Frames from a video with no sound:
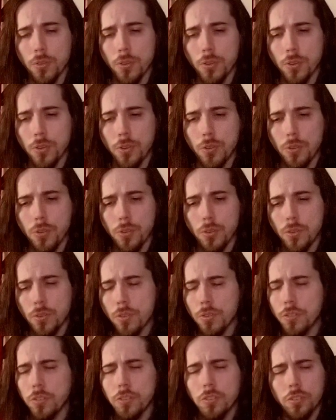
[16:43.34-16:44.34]

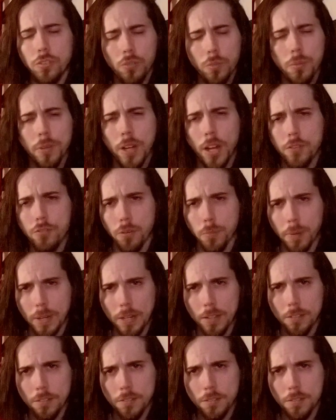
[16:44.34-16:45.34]
This is
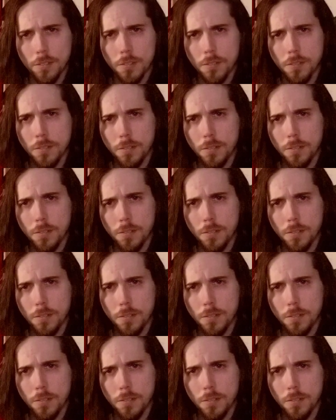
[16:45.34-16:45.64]
supernatural-based,